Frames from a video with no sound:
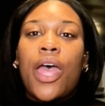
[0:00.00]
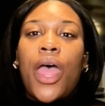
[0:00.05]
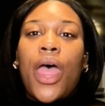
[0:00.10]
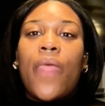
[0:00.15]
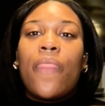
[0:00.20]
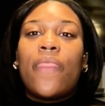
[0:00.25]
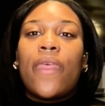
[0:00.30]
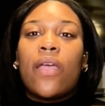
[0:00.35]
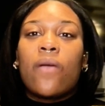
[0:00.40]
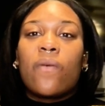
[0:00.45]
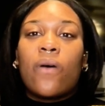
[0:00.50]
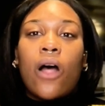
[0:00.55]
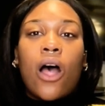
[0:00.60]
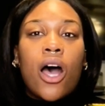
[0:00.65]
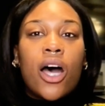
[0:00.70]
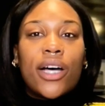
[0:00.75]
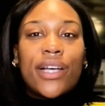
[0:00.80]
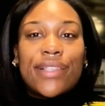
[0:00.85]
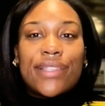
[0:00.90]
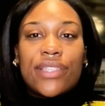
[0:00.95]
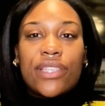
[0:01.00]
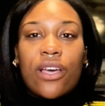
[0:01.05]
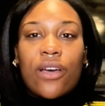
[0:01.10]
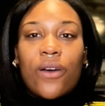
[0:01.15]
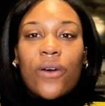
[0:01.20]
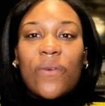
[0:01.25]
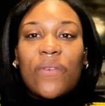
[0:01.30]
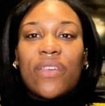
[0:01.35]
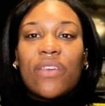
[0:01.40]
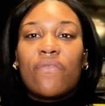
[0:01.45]
They will
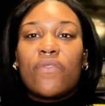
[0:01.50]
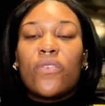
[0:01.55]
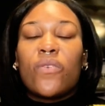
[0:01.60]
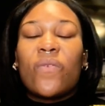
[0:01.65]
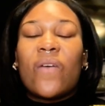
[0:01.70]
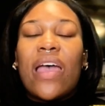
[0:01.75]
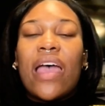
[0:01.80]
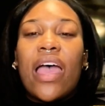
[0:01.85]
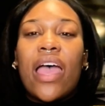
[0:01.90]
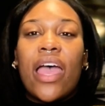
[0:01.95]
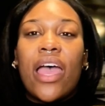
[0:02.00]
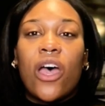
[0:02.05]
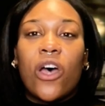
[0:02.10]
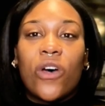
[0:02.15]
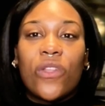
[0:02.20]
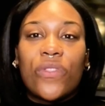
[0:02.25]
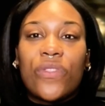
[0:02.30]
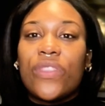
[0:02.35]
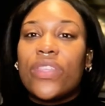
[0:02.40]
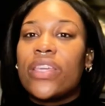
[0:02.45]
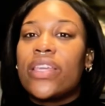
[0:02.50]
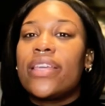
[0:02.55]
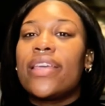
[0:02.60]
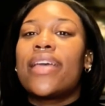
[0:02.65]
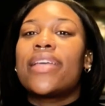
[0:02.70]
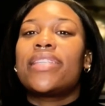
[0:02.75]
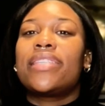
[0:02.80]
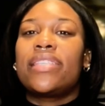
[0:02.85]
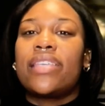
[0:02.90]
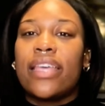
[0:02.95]
also give you healthy
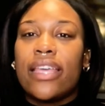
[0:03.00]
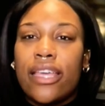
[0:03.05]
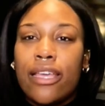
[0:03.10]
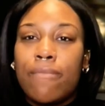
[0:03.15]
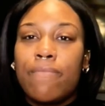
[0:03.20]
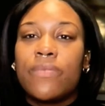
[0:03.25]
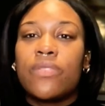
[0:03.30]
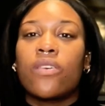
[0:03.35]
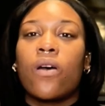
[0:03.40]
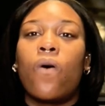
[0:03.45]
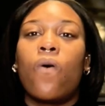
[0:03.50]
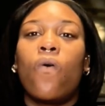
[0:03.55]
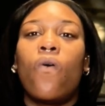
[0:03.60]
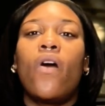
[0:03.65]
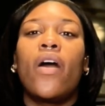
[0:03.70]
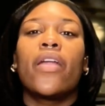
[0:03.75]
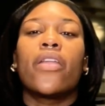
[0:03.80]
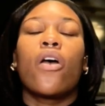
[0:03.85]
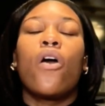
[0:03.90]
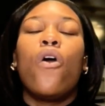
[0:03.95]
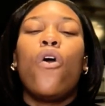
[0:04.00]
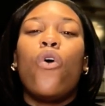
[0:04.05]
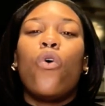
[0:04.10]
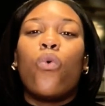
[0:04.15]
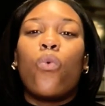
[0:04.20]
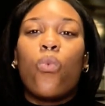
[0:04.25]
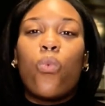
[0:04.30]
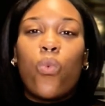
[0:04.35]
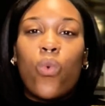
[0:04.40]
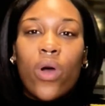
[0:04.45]
tips on
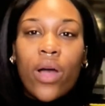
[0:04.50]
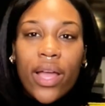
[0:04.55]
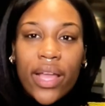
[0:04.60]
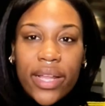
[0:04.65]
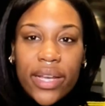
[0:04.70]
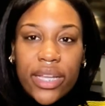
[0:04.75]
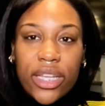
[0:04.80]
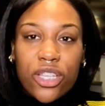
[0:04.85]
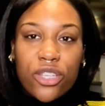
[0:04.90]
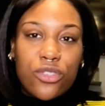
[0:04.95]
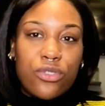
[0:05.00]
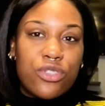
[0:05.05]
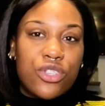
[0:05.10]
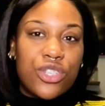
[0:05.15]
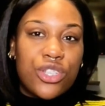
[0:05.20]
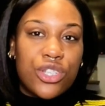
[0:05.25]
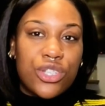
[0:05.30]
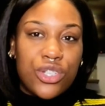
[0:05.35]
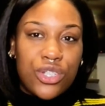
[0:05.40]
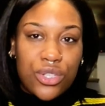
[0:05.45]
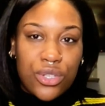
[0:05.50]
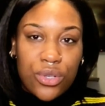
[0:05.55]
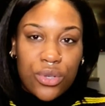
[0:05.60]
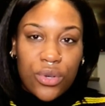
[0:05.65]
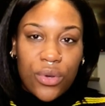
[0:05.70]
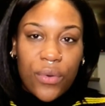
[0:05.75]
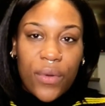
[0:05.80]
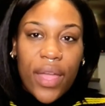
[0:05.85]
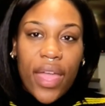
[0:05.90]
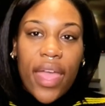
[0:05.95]
what you should
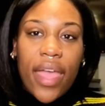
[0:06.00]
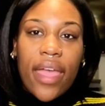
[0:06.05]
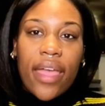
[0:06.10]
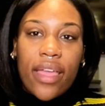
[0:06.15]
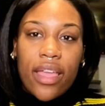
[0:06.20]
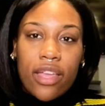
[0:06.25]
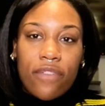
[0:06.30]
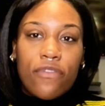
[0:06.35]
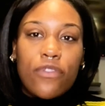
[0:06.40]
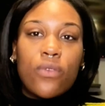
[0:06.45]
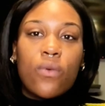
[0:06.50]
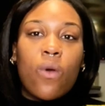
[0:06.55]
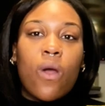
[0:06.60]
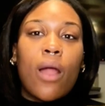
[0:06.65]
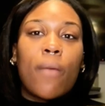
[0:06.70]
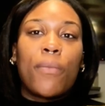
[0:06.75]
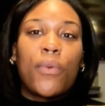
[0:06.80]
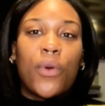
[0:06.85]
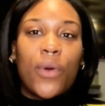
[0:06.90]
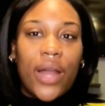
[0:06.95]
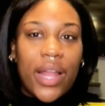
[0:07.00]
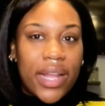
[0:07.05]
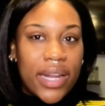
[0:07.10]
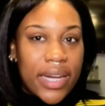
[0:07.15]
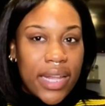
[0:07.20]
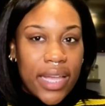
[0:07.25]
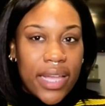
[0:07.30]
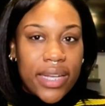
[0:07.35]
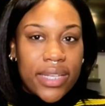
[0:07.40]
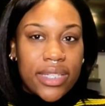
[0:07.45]
do if you are
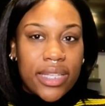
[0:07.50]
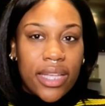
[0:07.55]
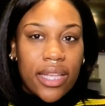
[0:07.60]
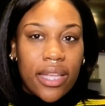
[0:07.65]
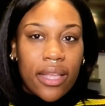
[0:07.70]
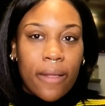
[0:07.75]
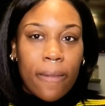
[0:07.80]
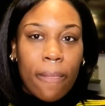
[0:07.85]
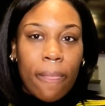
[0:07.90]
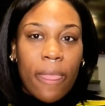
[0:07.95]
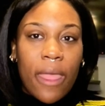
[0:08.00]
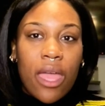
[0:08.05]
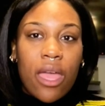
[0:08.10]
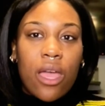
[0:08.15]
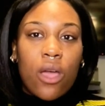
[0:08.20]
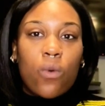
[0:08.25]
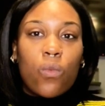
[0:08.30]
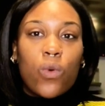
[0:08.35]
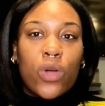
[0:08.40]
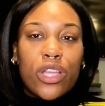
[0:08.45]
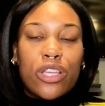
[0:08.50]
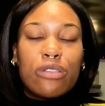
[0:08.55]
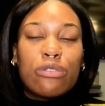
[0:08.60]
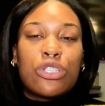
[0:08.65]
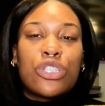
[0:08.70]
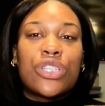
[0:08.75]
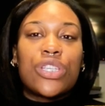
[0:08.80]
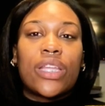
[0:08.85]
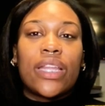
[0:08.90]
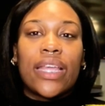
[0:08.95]
pregnant, what you
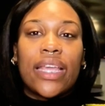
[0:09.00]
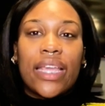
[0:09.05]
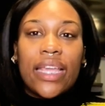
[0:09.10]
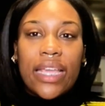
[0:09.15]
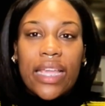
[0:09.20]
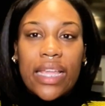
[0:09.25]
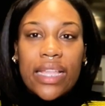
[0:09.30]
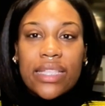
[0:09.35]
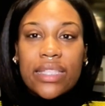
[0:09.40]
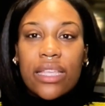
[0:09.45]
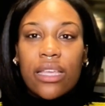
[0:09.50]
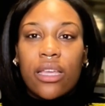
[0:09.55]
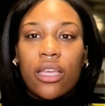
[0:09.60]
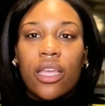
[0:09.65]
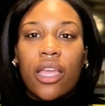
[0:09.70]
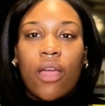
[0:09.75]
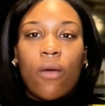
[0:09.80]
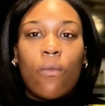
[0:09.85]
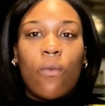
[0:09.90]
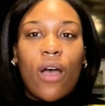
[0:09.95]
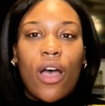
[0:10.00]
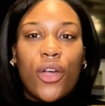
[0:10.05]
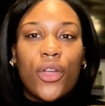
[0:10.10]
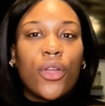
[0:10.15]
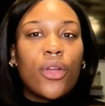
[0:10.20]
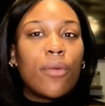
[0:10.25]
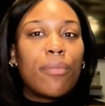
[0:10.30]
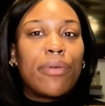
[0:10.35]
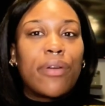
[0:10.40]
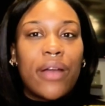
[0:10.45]
should eat while
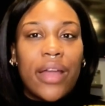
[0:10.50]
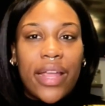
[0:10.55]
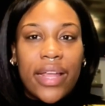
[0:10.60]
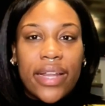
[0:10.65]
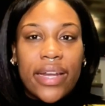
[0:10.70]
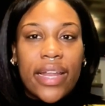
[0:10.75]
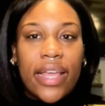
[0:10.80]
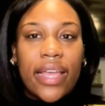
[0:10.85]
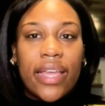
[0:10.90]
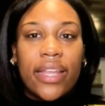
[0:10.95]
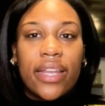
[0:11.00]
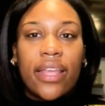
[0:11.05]
you're pregnant,